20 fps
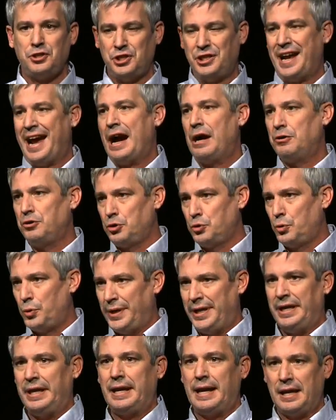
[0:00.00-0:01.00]
How do
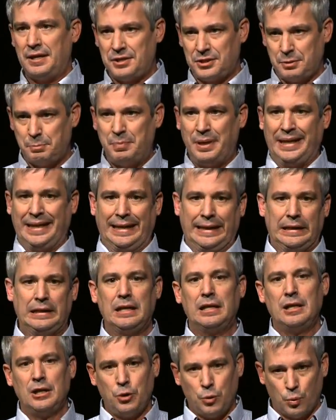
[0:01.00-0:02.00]
we as a being
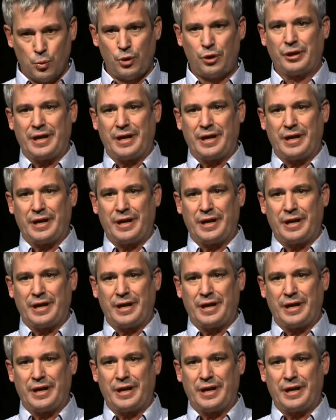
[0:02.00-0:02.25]
work?